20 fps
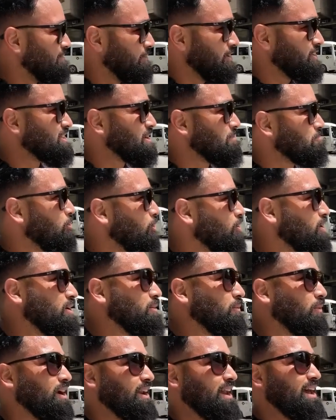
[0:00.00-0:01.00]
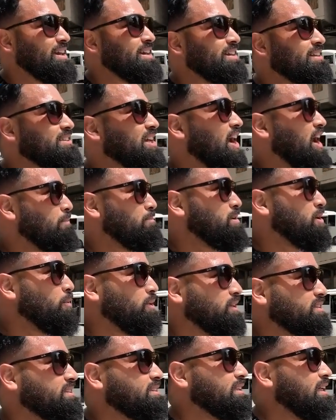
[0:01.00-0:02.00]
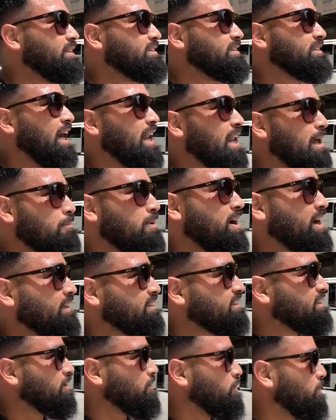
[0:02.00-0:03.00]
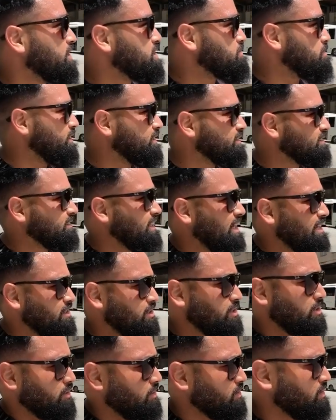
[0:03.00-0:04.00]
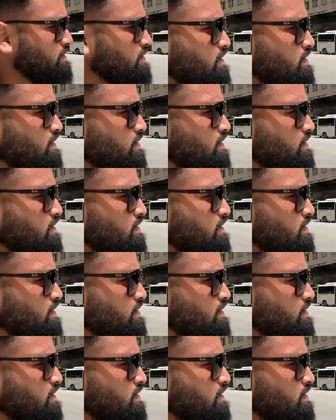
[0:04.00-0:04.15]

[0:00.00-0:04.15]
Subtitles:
The most important one that he taught me was salamat, which means thank you.